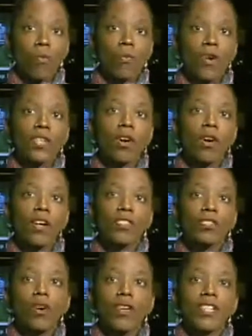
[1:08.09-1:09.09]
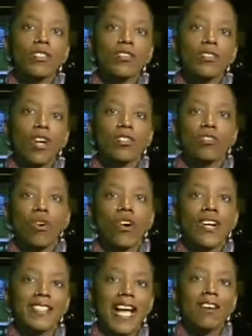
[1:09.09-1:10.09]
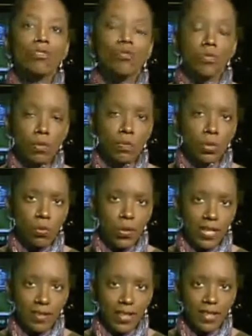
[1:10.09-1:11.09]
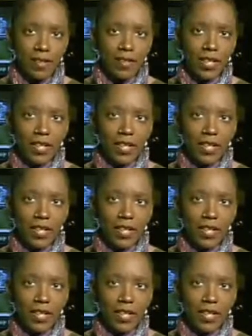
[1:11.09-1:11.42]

with calls growing to start drawing down troops quickly.